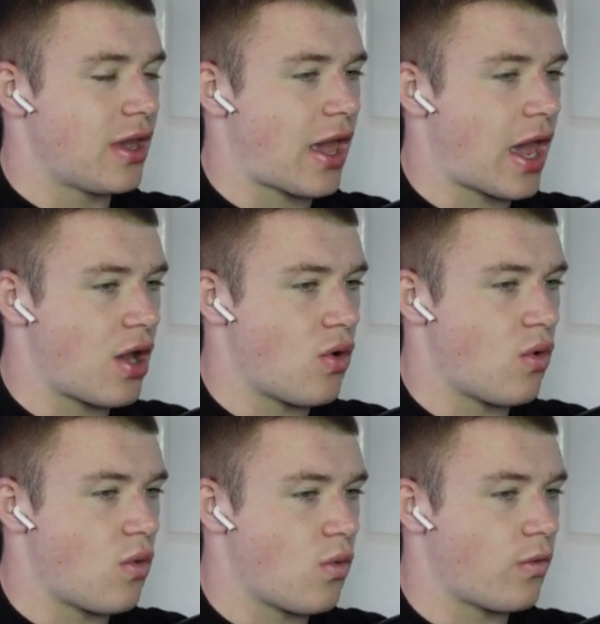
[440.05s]

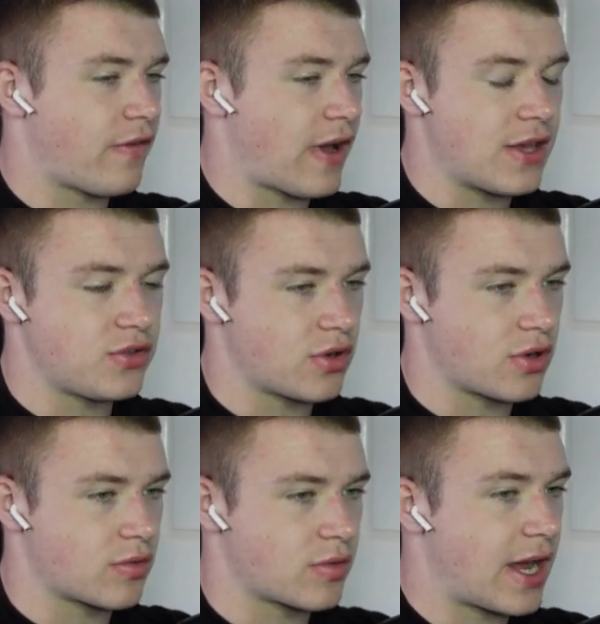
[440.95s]
how fast
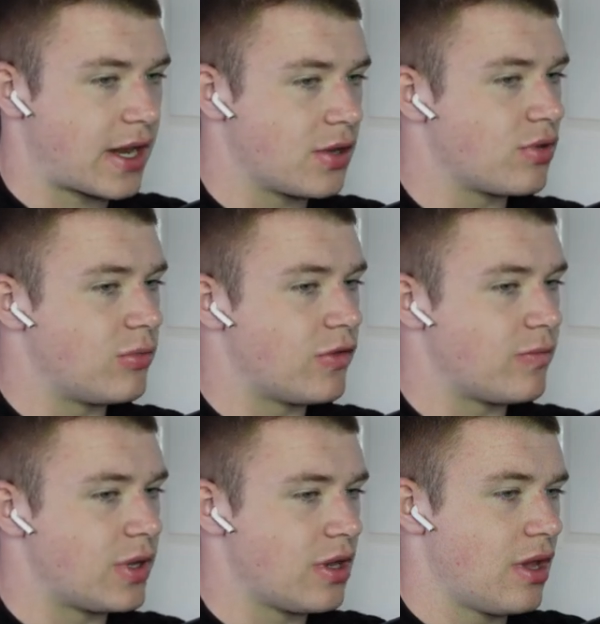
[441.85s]
you're carrying out the
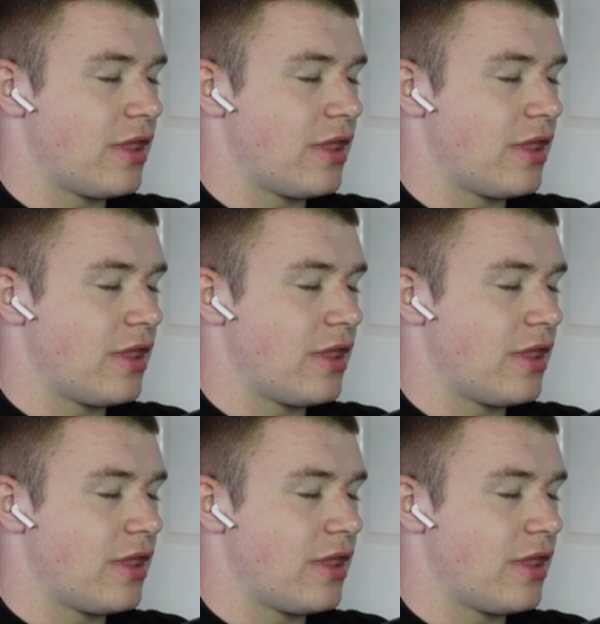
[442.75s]
movement?